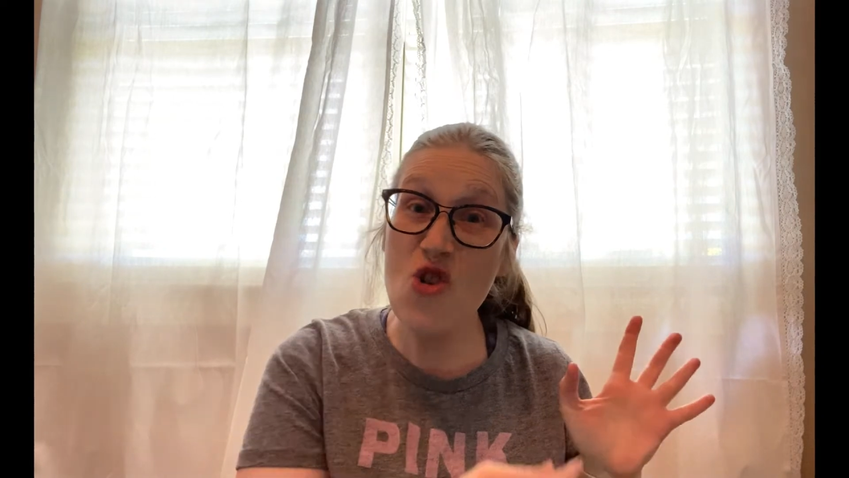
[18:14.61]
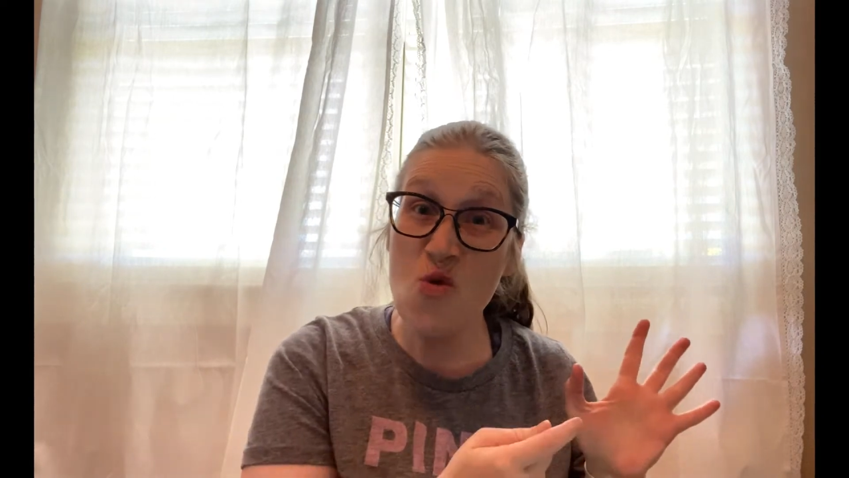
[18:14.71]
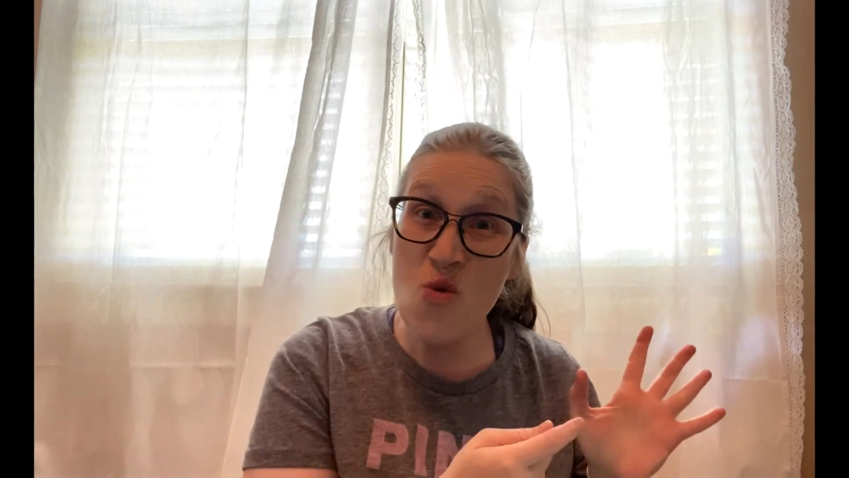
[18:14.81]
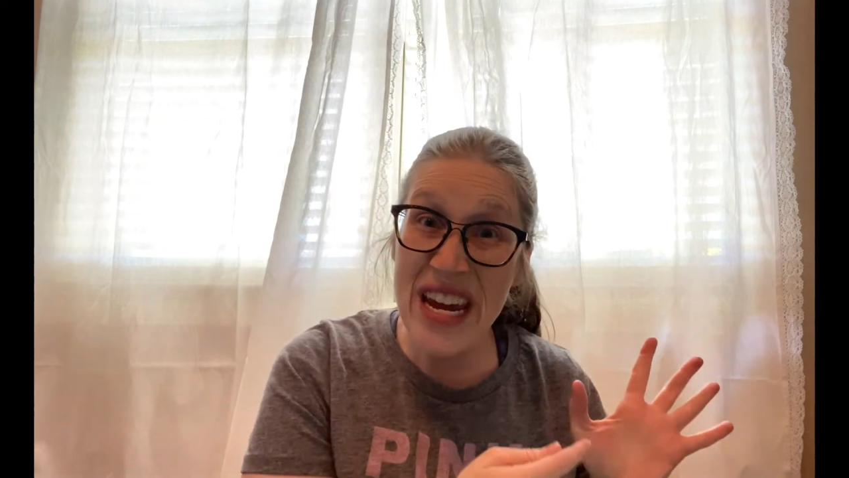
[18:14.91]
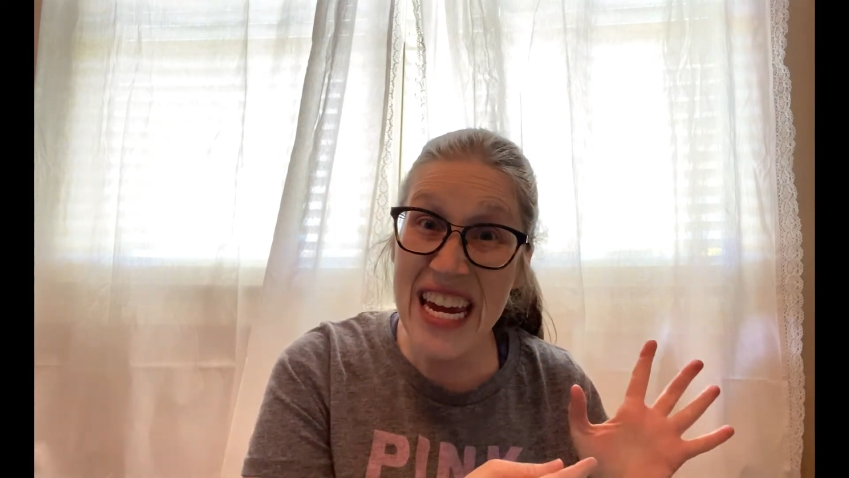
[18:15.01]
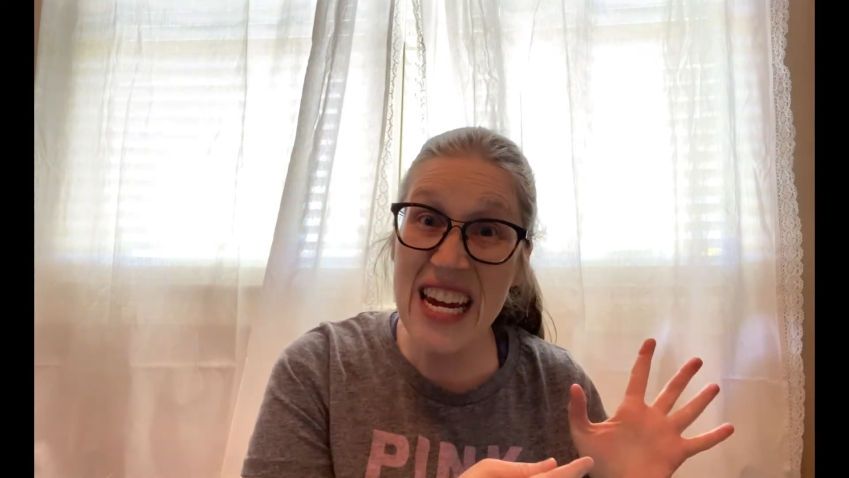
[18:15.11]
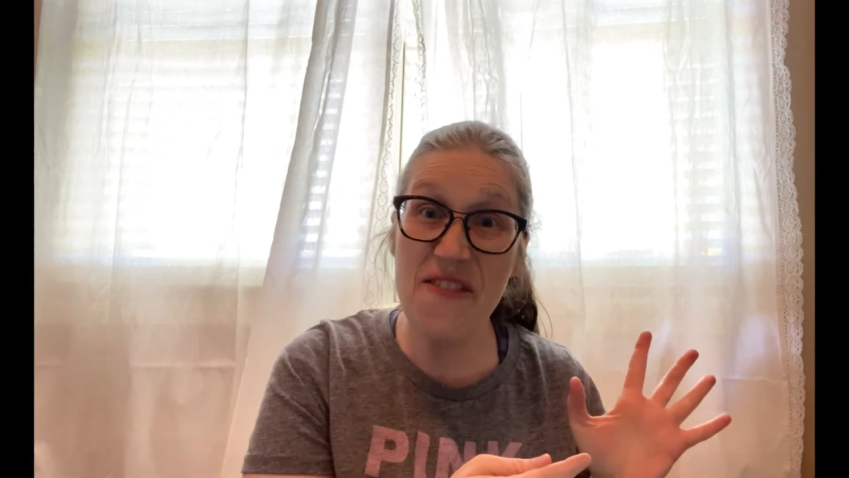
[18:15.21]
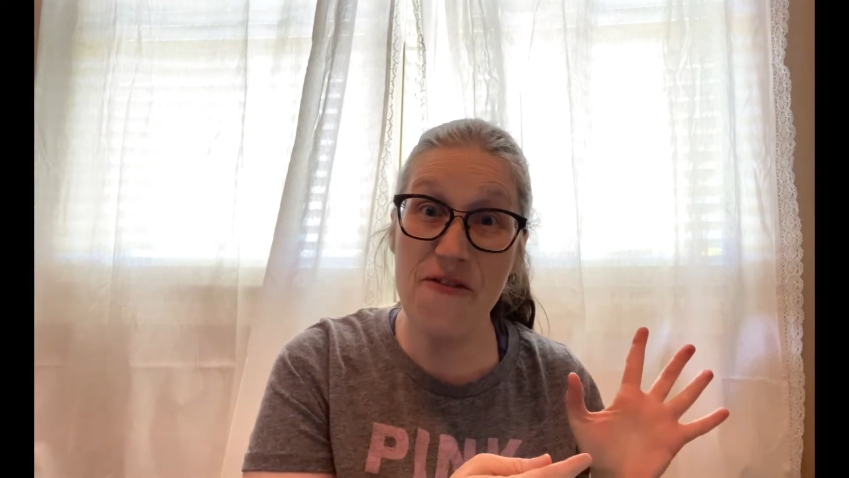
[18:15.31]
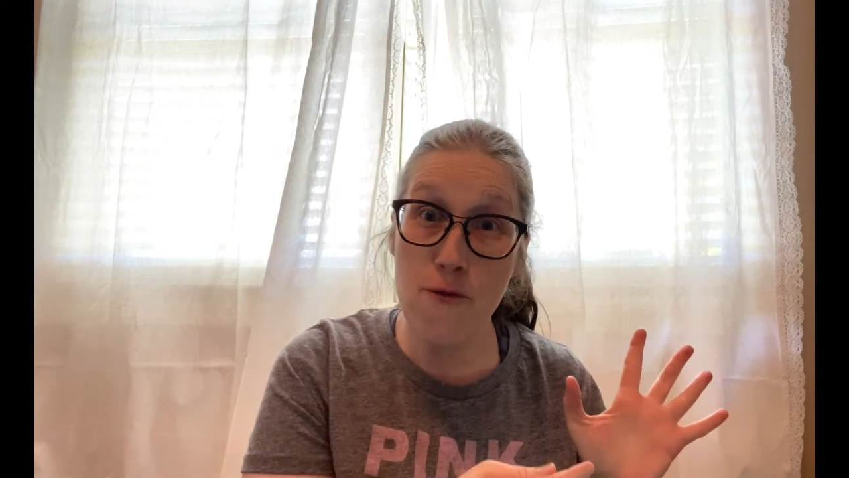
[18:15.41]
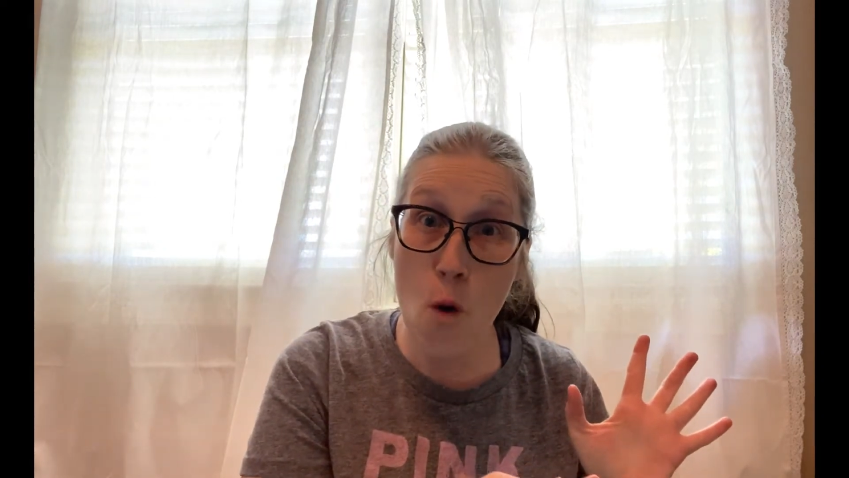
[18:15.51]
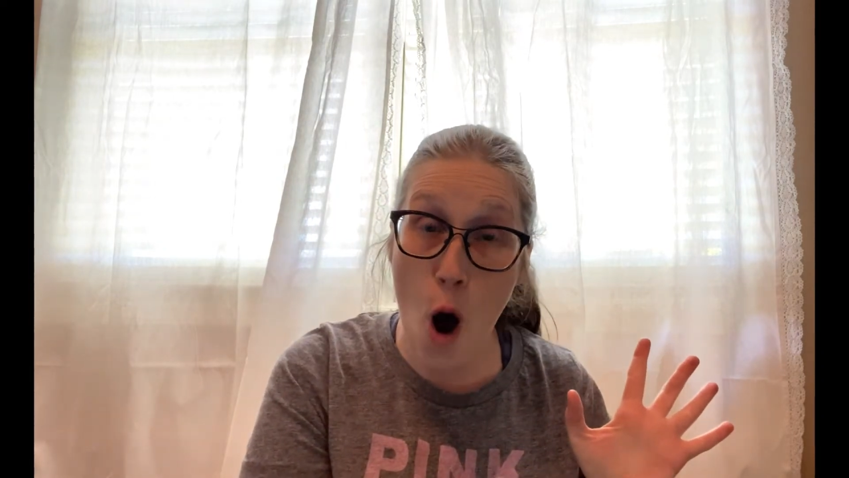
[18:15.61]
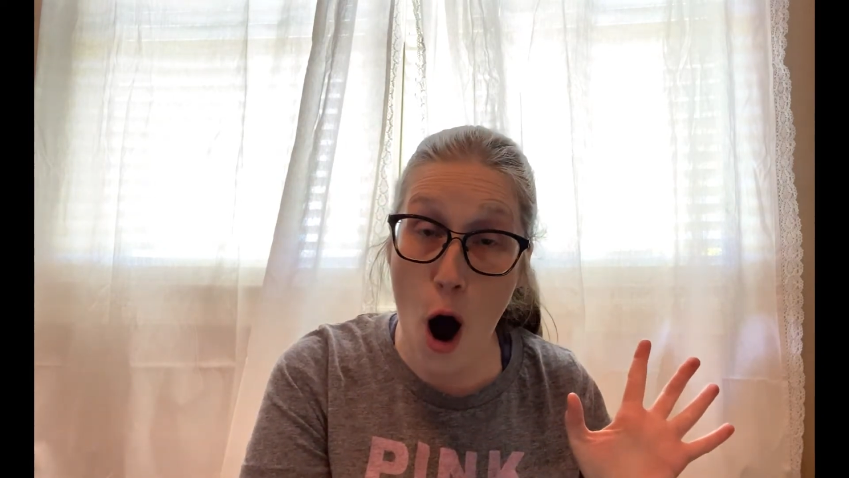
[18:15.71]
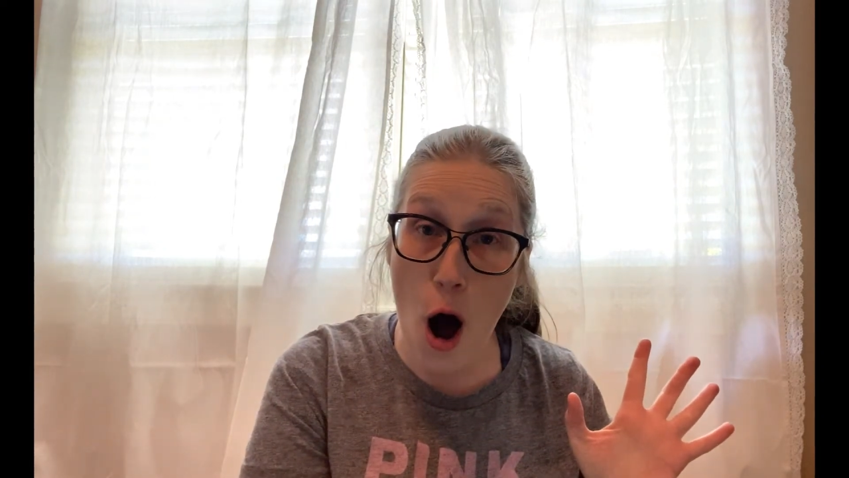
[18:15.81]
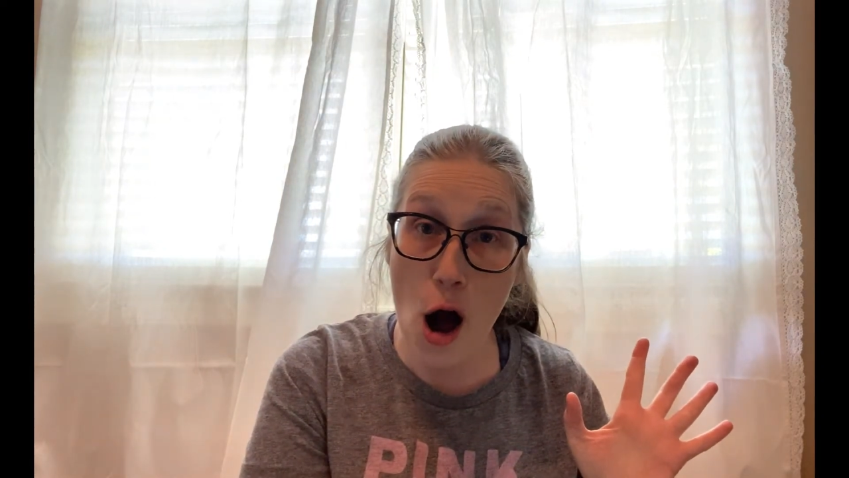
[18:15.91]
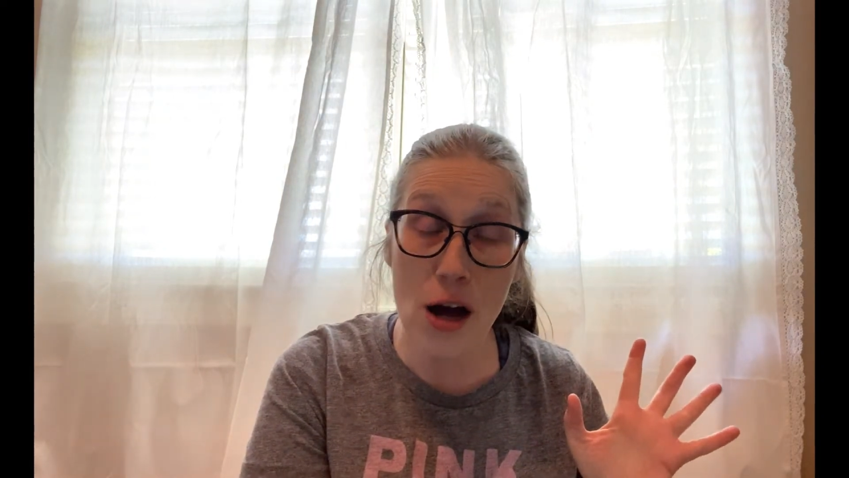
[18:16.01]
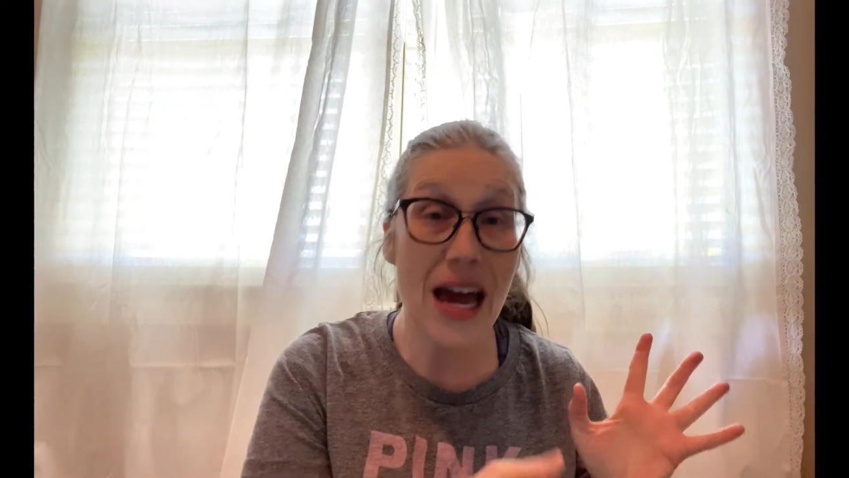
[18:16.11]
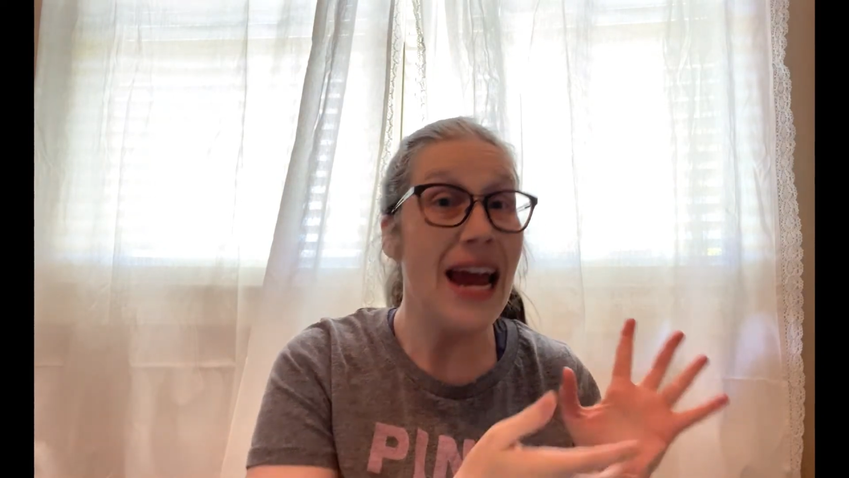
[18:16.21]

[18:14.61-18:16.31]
green frog?